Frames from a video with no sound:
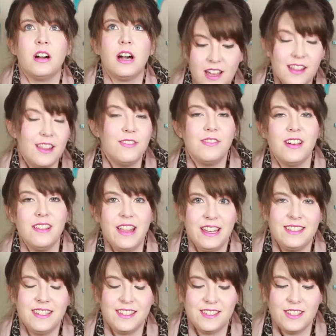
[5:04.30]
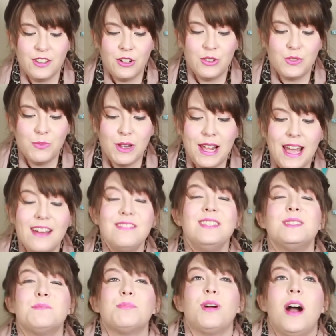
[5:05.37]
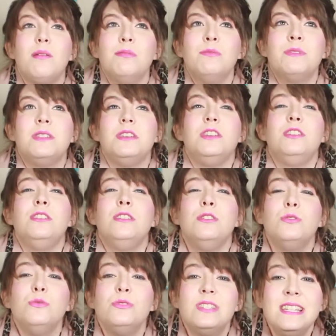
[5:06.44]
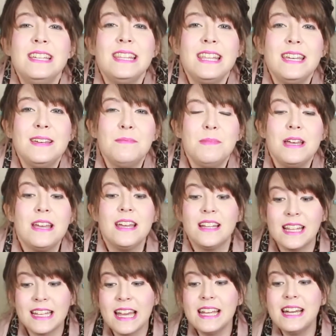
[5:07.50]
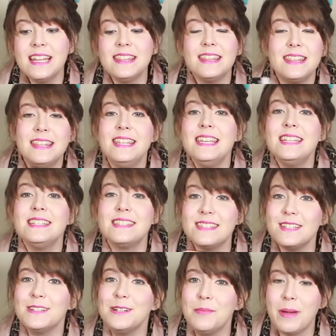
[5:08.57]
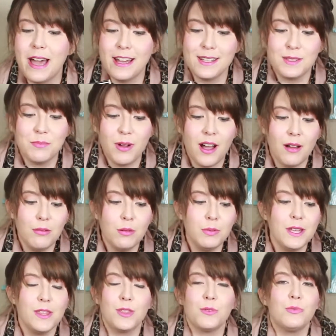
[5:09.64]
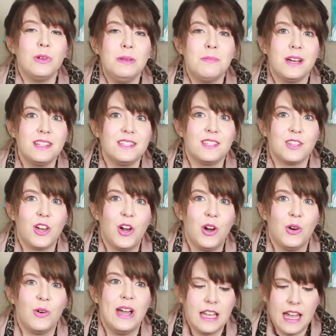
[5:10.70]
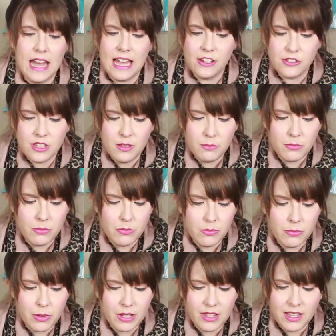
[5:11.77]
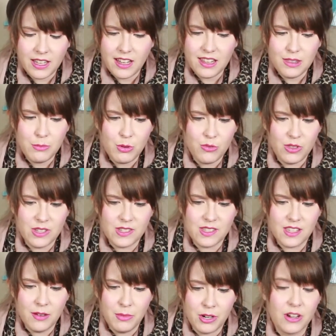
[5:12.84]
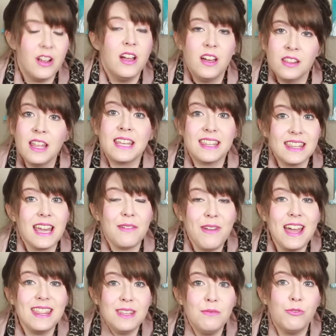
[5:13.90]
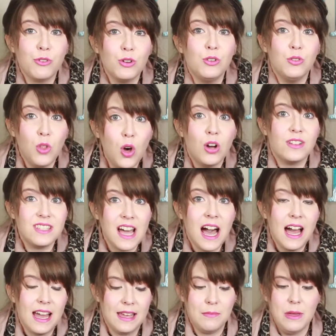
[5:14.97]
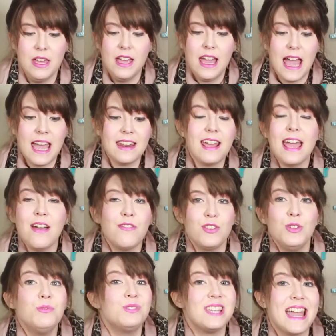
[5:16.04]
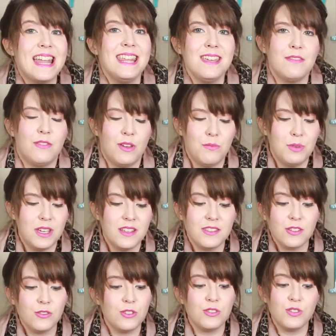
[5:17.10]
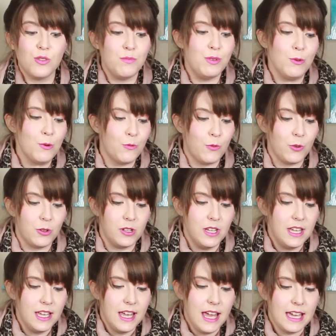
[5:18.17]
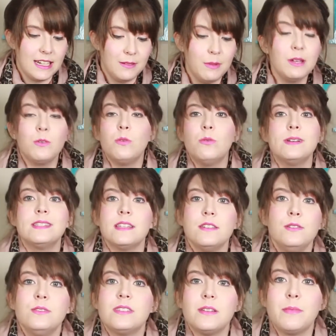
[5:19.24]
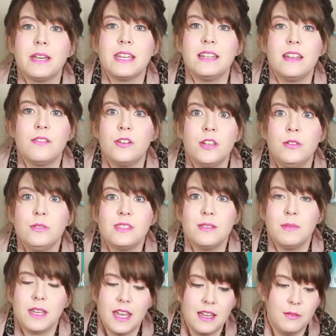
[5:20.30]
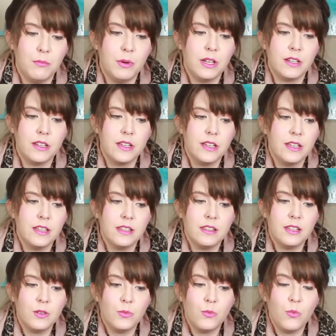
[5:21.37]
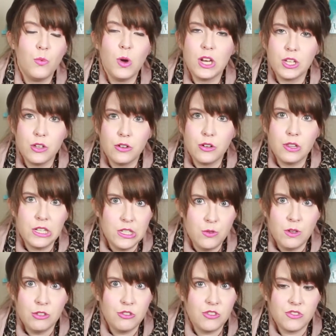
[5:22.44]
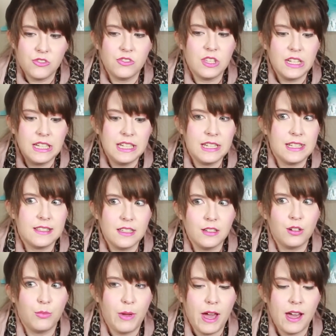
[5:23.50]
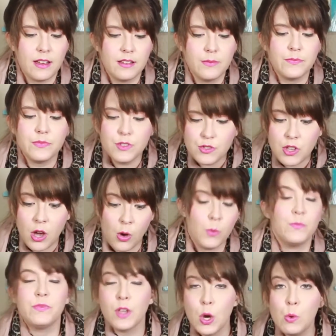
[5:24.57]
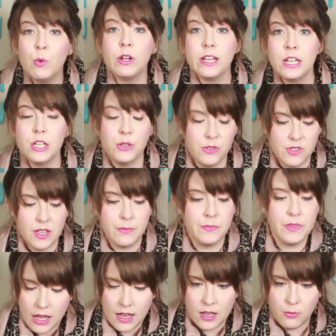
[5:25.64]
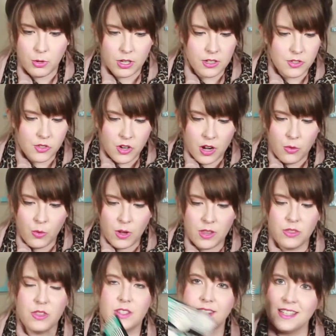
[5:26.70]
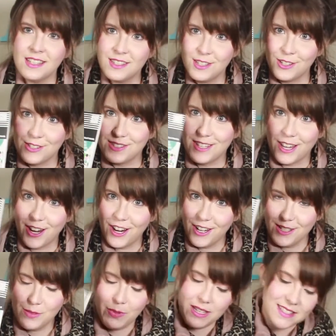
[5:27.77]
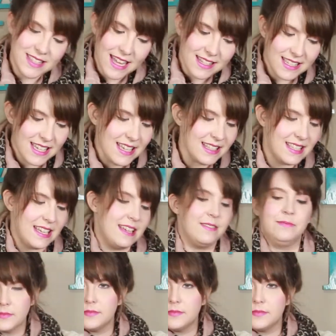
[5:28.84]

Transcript: I love collecting stickers, but I have this problem with using them. Like I got these sticker packs probably 3 months ago. Actually, I think I got them over the summer. Like I've had them for a long time and I haven't used any of them because they're just so beautiful. And I'm like, well, once I use them, I can never use them again. But then what good are they doing just sitting in a sticker pack? So we're gonna use them. And we're gonna start with the seasonal stickers because that's easy.